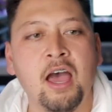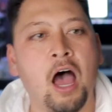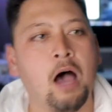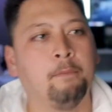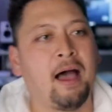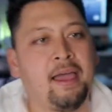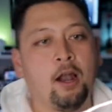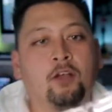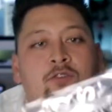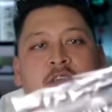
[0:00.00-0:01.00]
Um, it
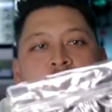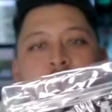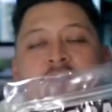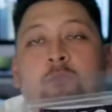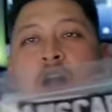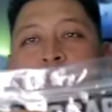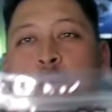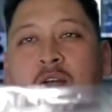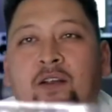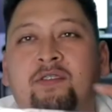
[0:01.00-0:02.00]
also came with some
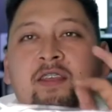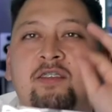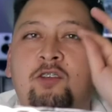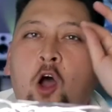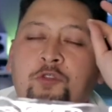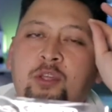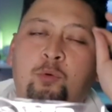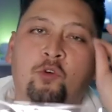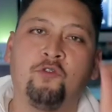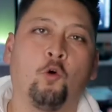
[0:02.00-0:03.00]
underwears. This is called the
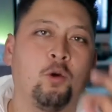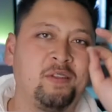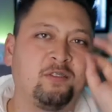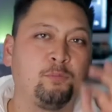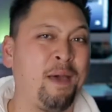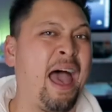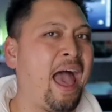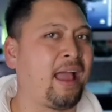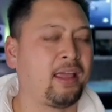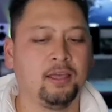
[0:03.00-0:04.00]
Performance
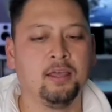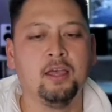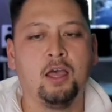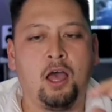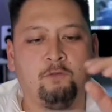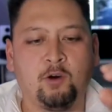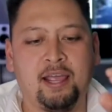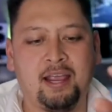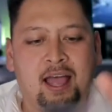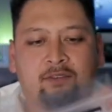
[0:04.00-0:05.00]
Pack of what
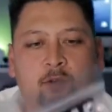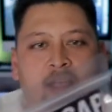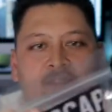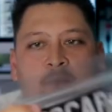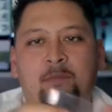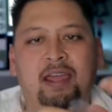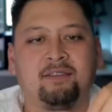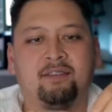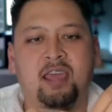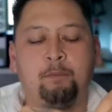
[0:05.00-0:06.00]
I got. So I got some
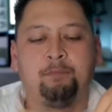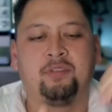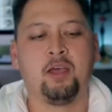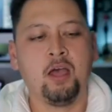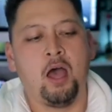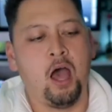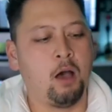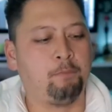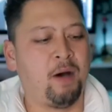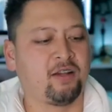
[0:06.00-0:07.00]
Manscaped
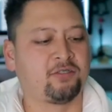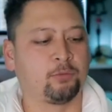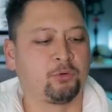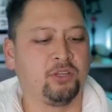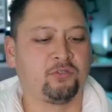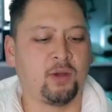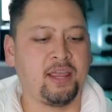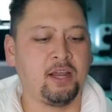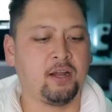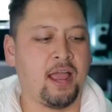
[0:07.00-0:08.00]
uh, boxer briefs
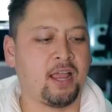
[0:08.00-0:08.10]
right here.